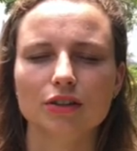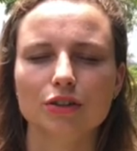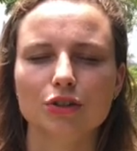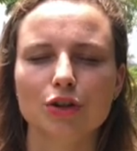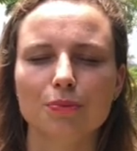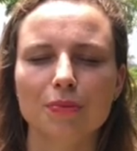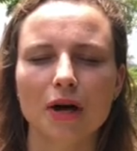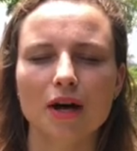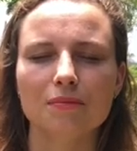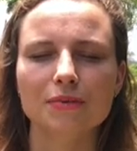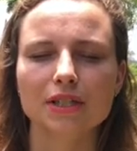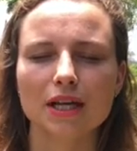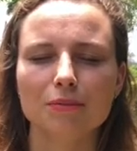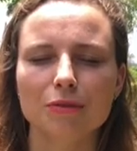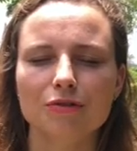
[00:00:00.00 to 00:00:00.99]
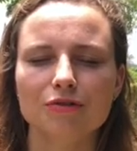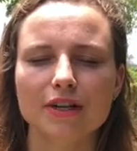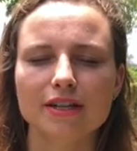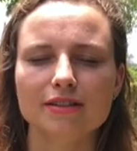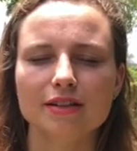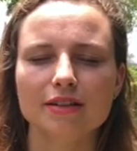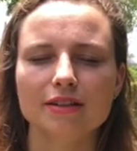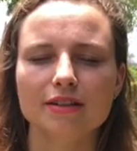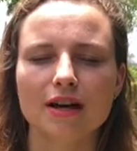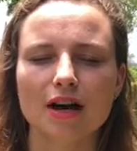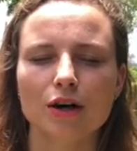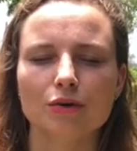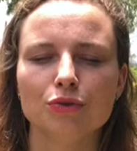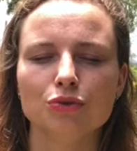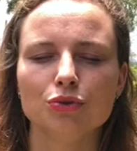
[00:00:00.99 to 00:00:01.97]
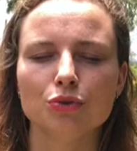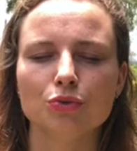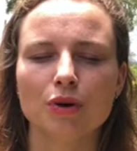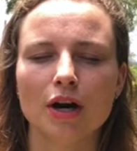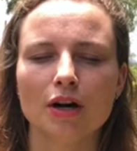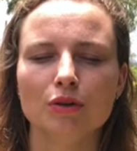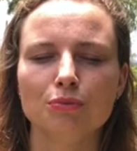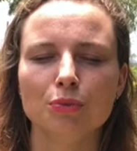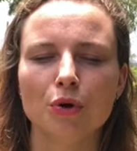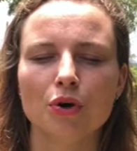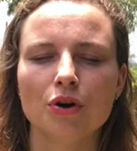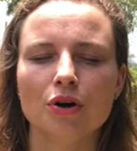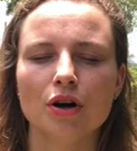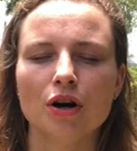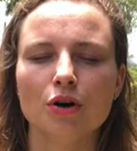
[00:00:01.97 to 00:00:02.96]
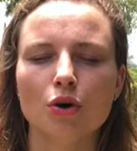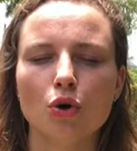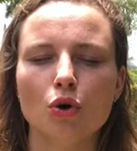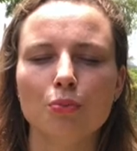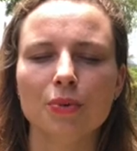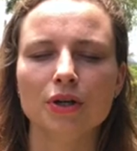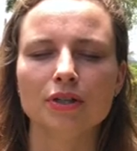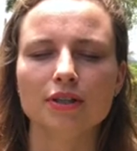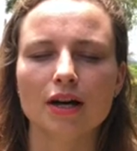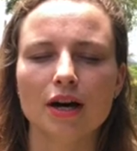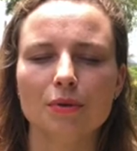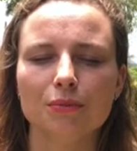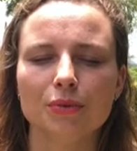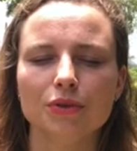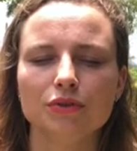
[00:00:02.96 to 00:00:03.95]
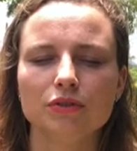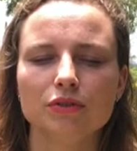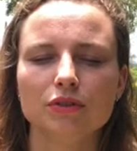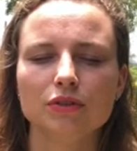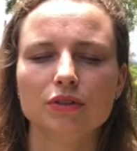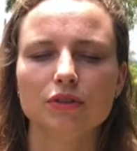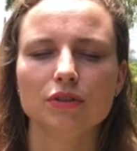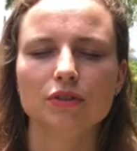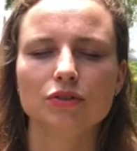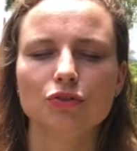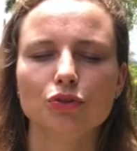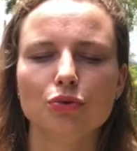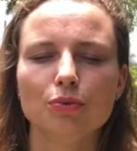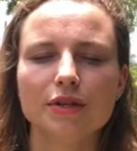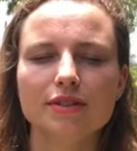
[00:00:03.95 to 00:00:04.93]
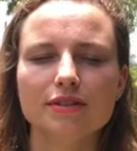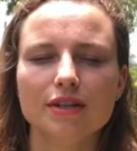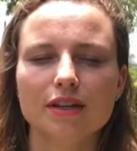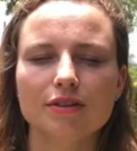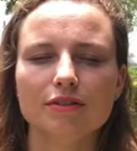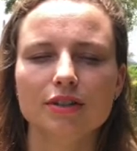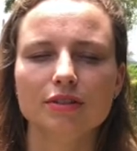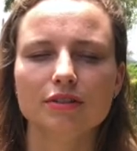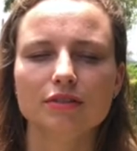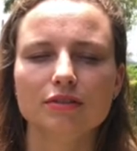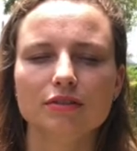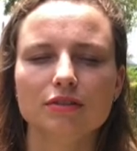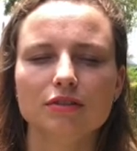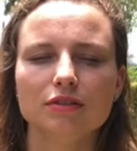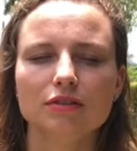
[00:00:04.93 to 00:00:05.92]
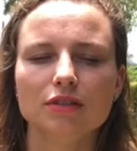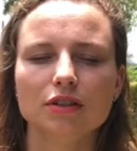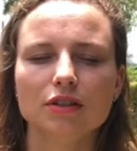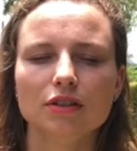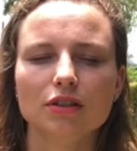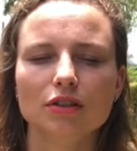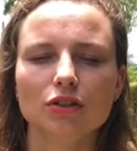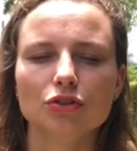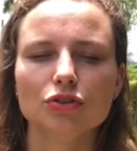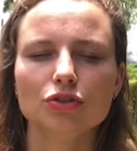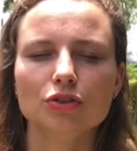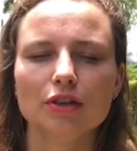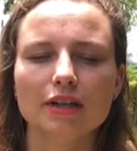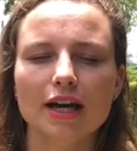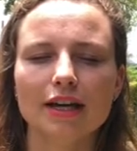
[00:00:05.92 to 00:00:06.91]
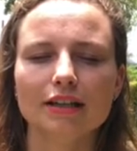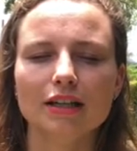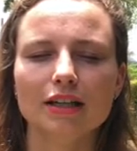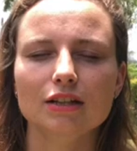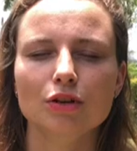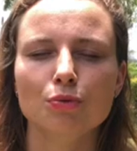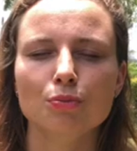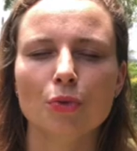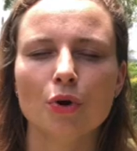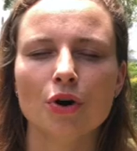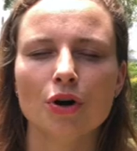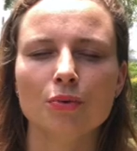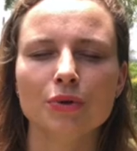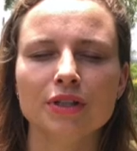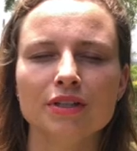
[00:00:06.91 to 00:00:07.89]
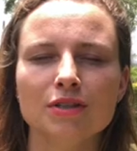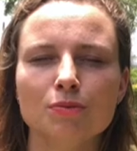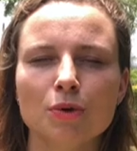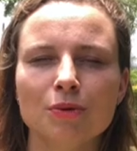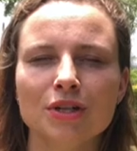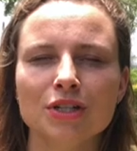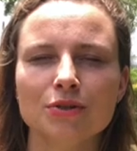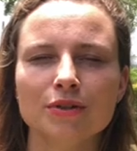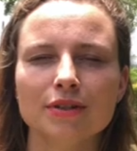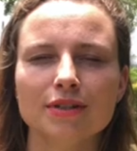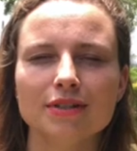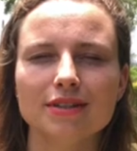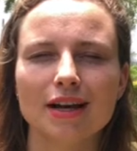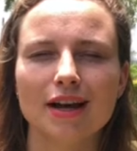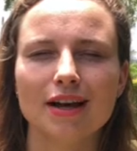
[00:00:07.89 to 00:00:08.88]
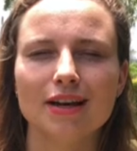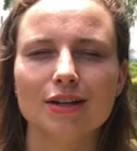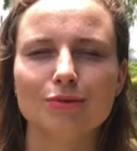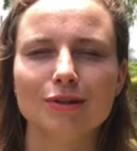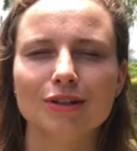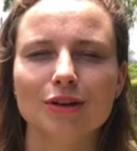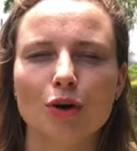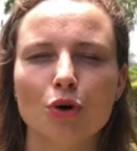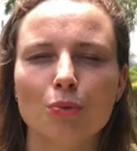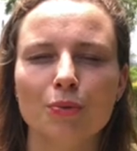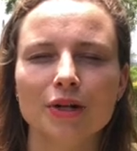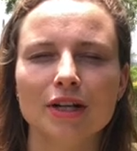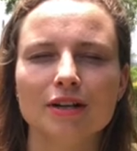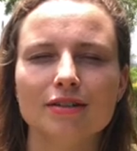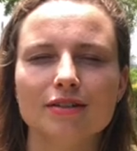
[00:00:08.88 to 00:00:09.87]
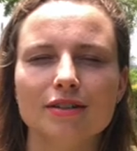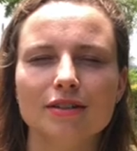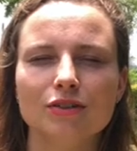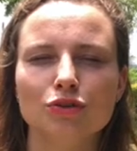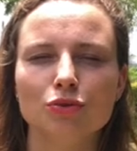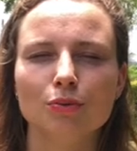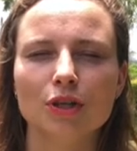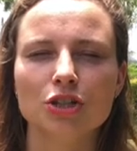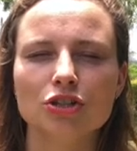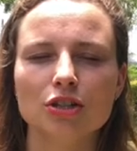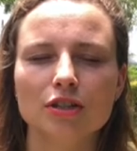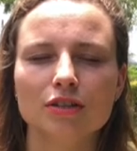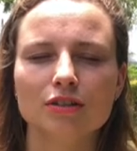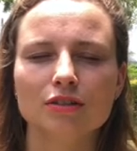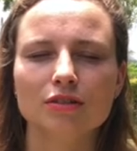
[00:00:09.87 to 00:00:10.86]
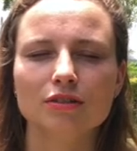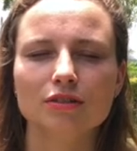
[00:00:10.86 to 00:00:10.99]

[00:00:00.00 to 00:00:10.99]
Your palms can be facing down to ground more or opened up to receive, to connect either more with the spiritual side, with the openness, the intuition,